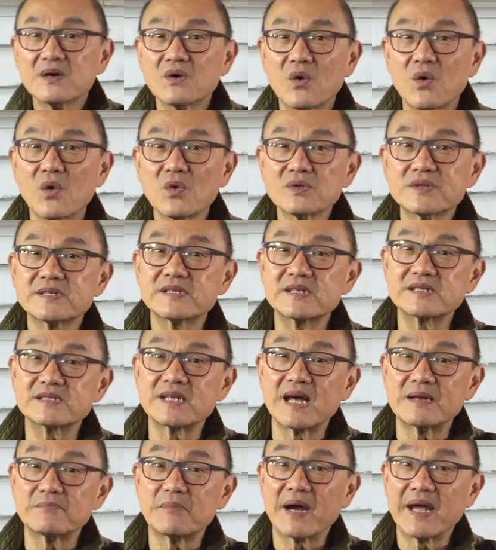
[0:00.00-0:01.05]
All this is
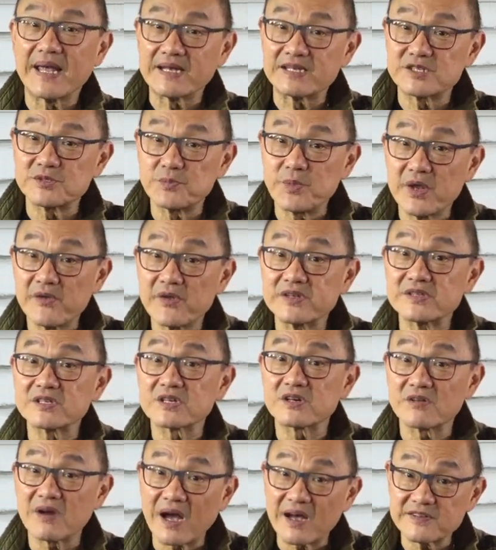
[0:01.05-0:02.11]
done by
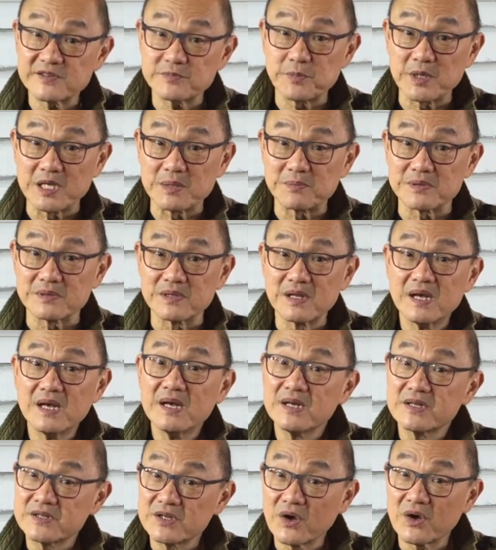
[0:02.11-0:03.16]
experienced craftspeople,
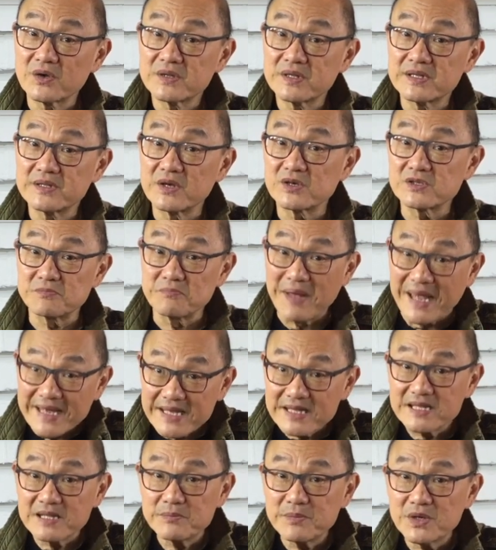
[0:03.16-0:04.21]
not only those
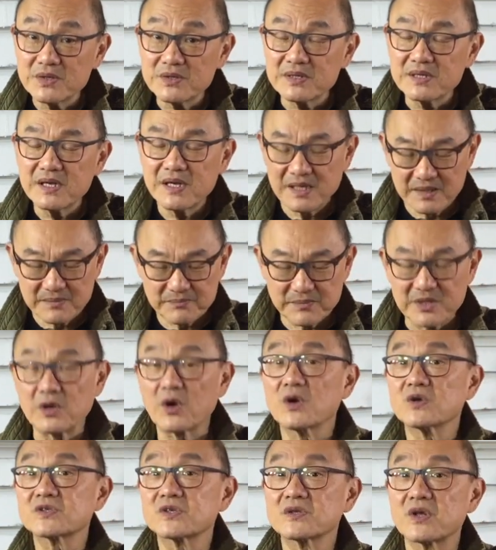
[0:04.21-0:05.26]
making the boot, but
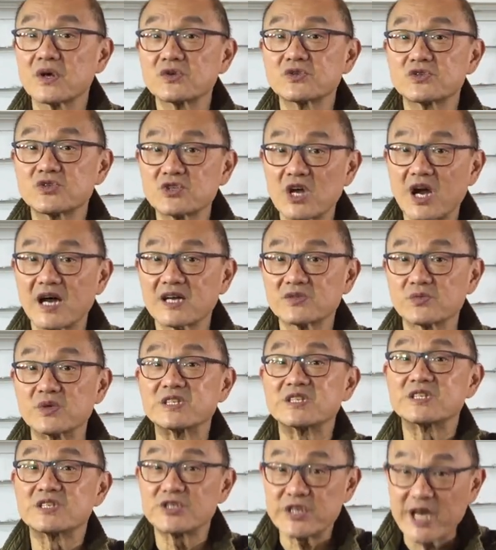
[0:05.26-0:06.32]
also those charged
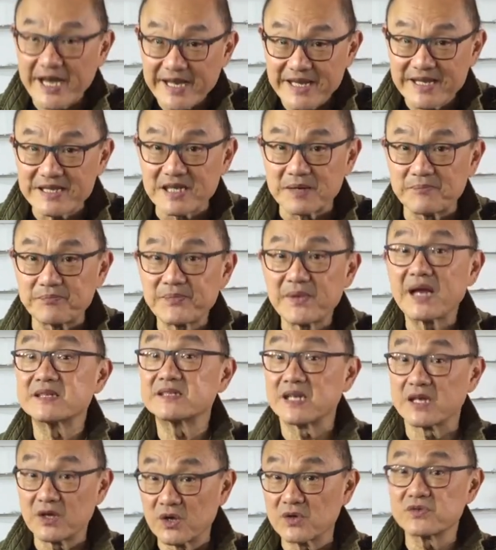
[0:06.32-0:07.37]
with checking them as
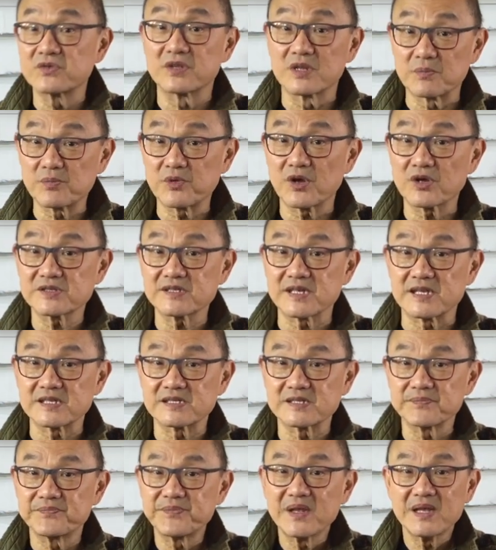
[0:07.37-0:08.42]
they go through the
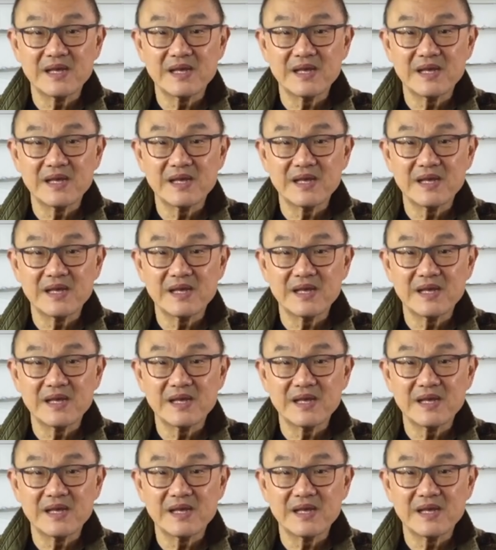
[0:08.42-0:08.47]
process.